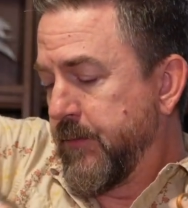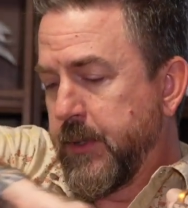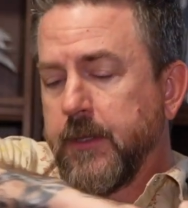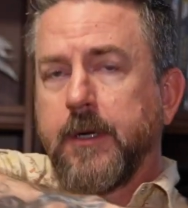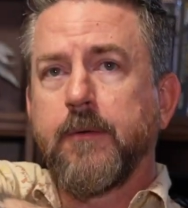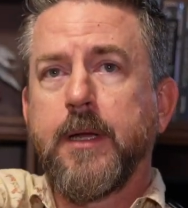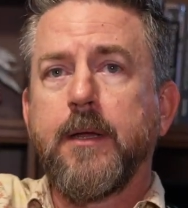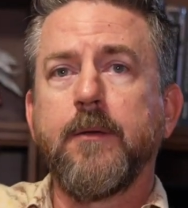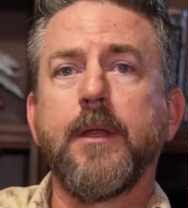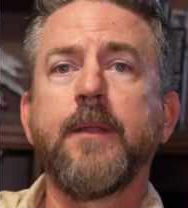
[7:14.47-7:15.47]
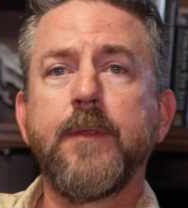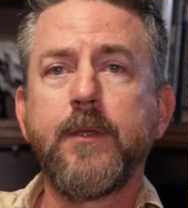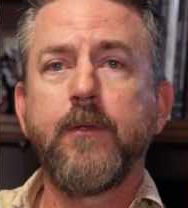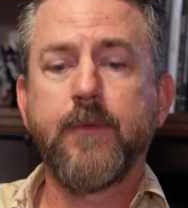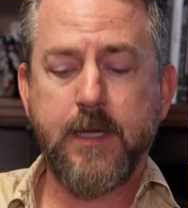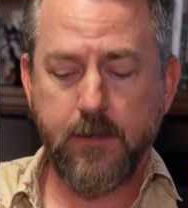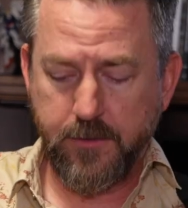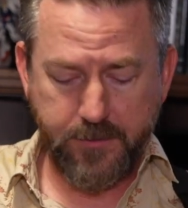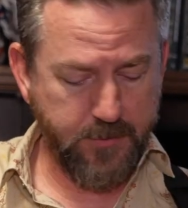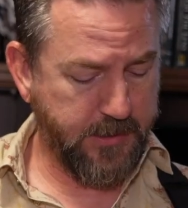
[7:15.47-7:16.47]
pull it around, and then you've got
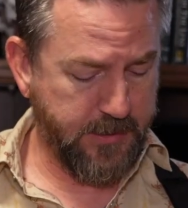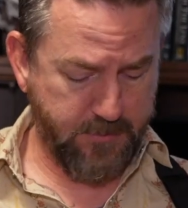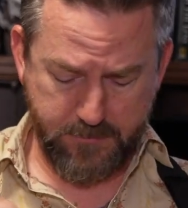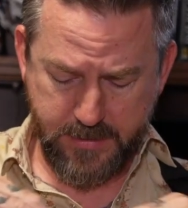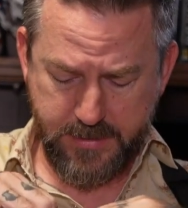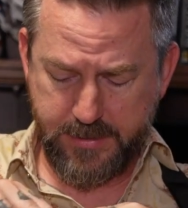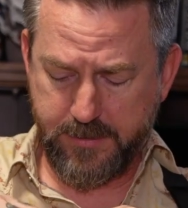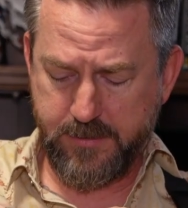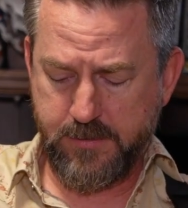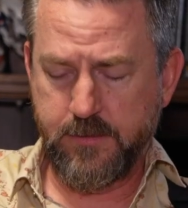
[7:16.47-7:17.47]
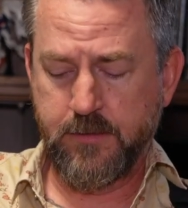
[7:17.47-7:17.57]
all your gear right here.